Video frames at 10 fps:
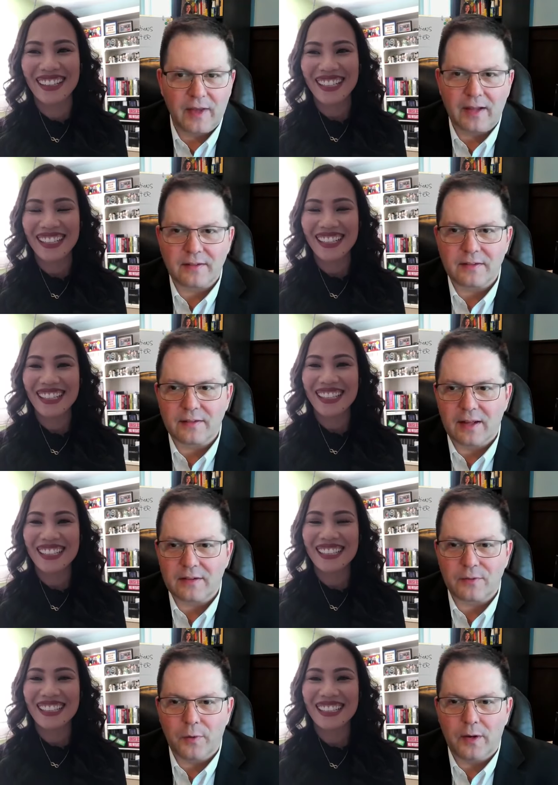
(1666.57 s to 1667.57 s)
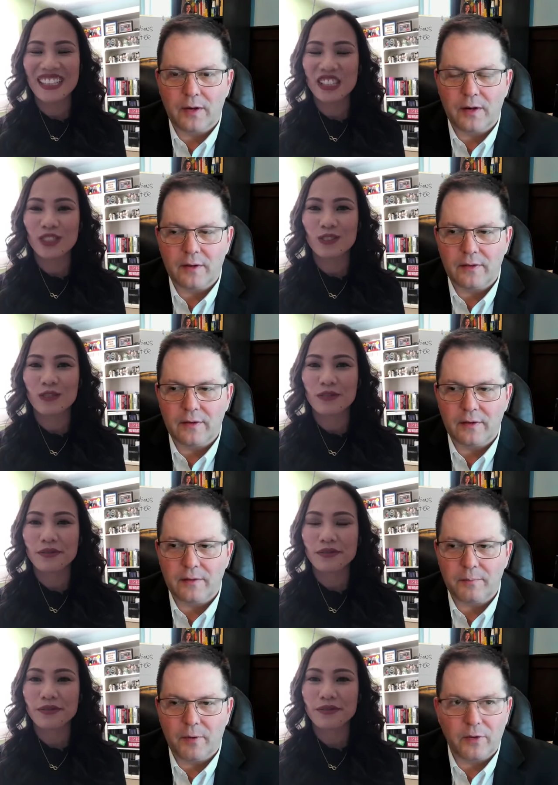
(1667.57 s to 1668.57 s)
Speaker 1: that's that's what the
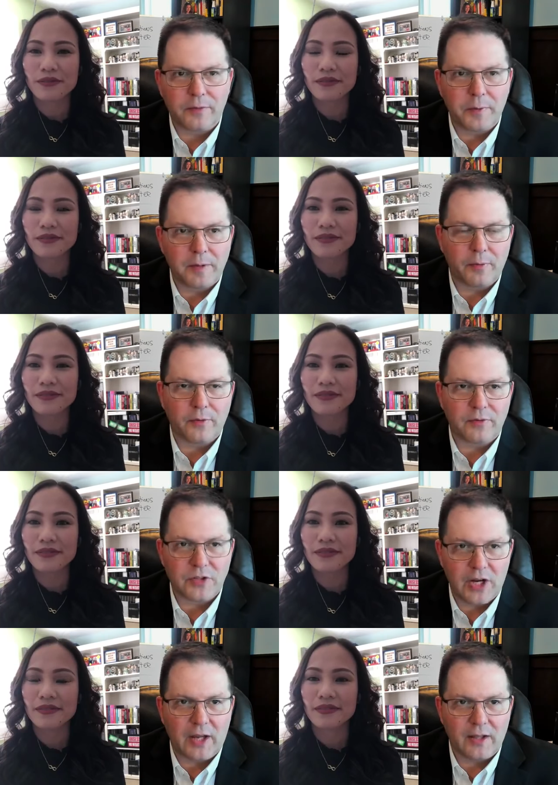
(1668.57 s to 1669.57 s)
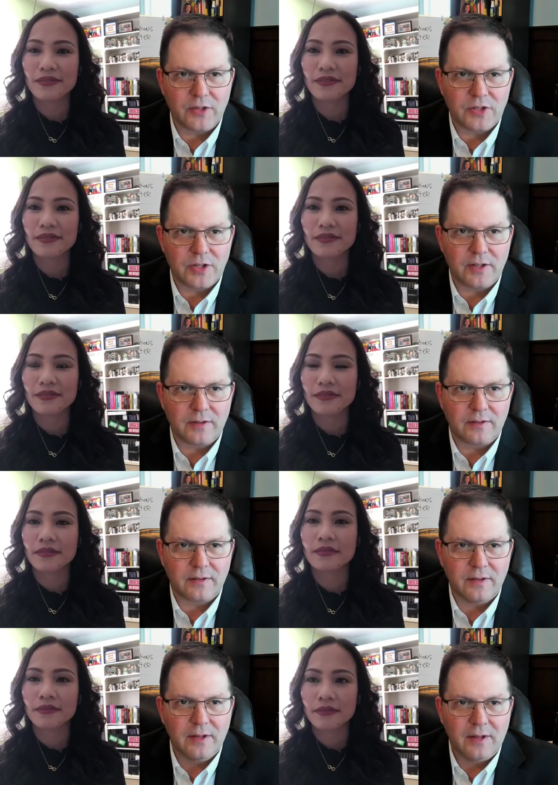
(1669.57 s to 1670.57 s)
most people's challenge is.
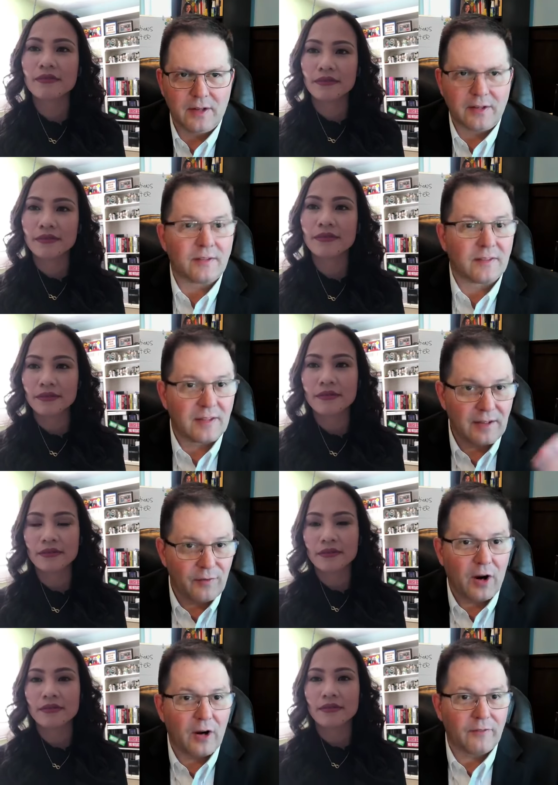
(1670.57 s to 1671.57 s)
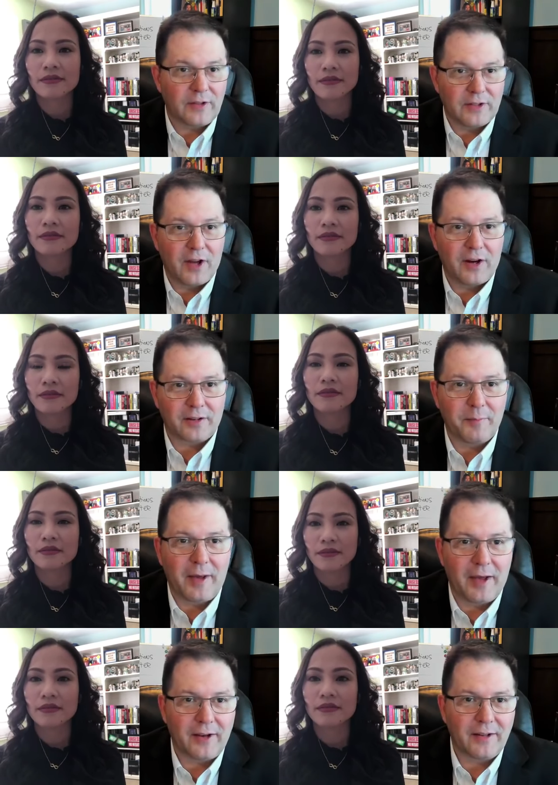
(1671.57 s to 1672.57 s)
It, Steve Harvey talked
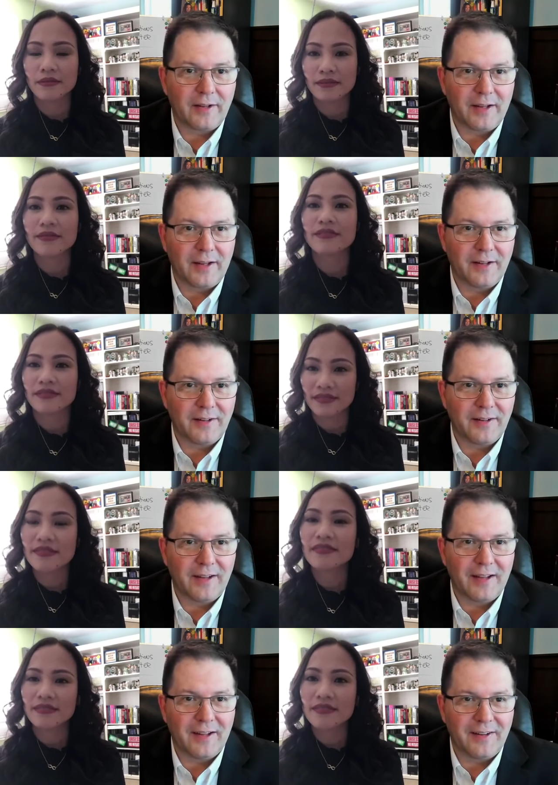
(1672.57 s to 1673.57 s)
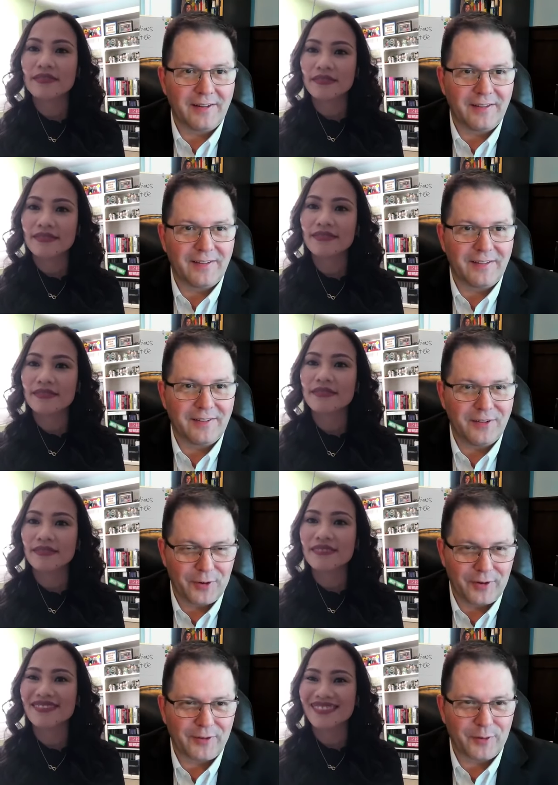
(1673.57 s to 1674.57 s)
about it in in
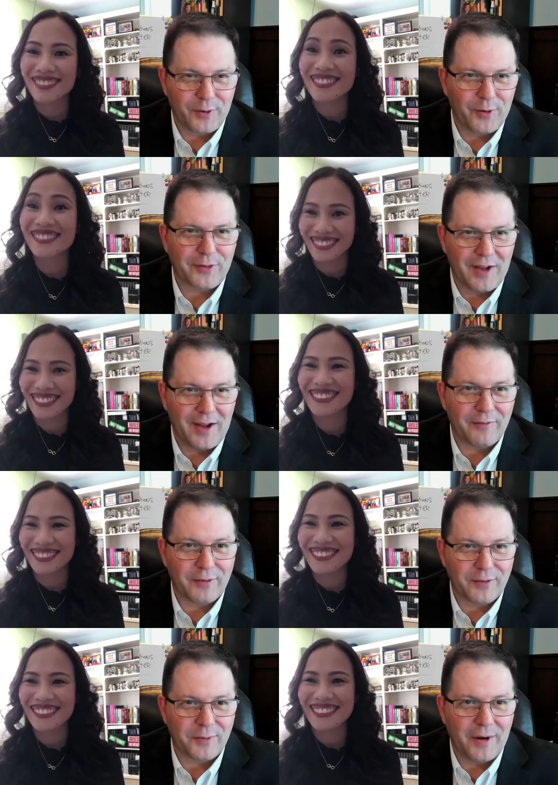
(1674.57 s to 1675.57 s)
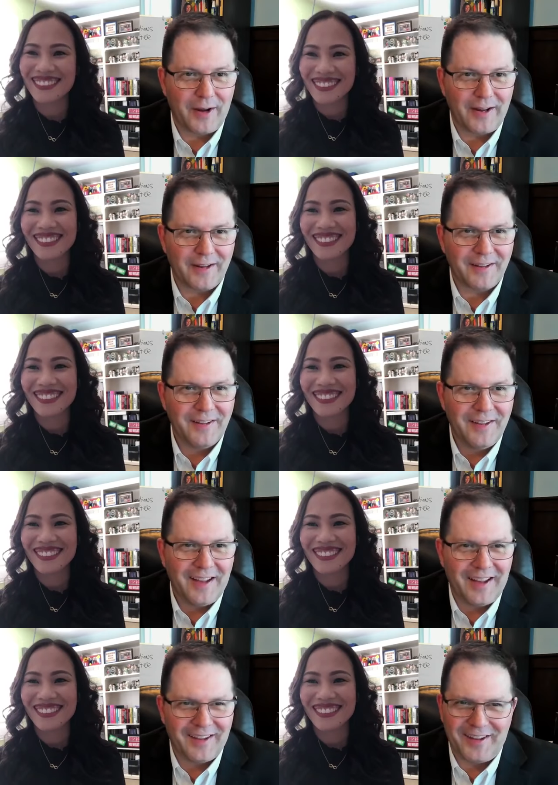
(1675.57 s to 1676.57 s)
during the growth conference, right?
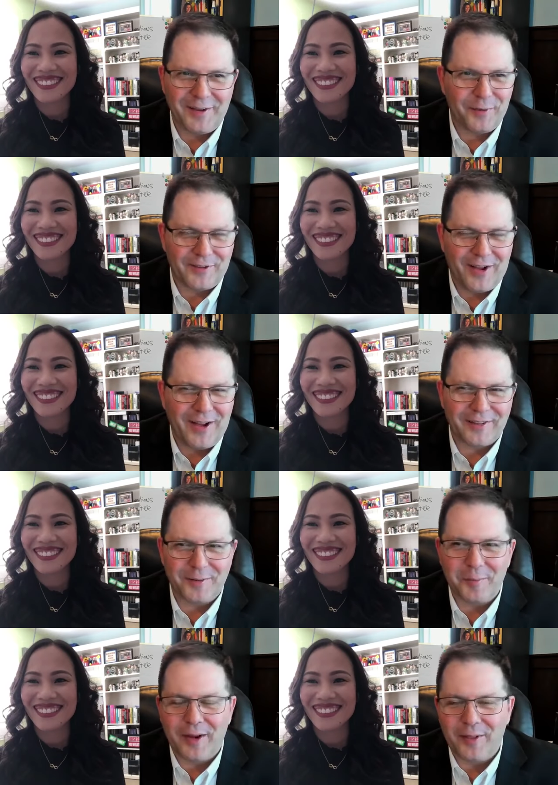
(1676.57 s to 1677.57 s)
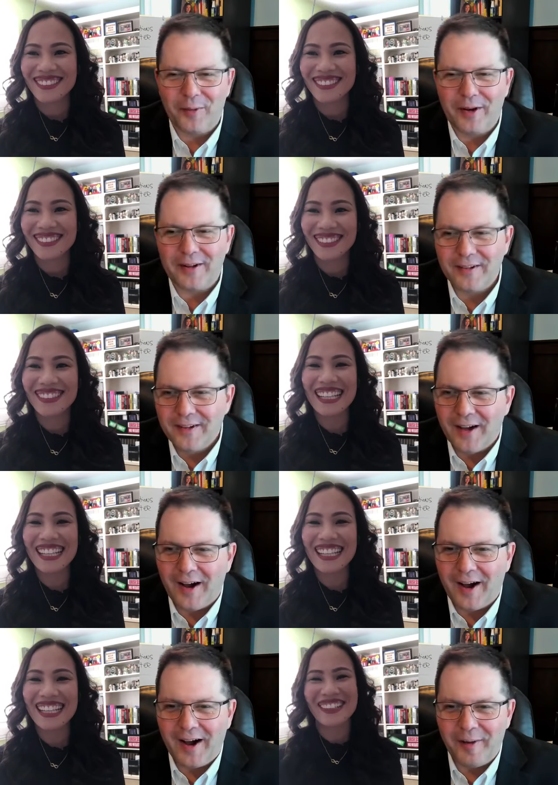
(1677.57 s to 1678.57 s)
He was awesome by the way.
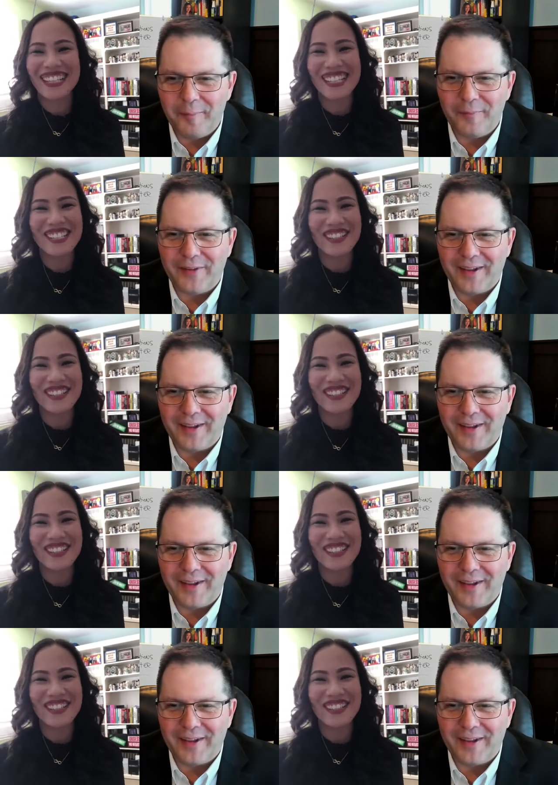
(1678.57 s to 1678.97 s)
Um, uh, yeah.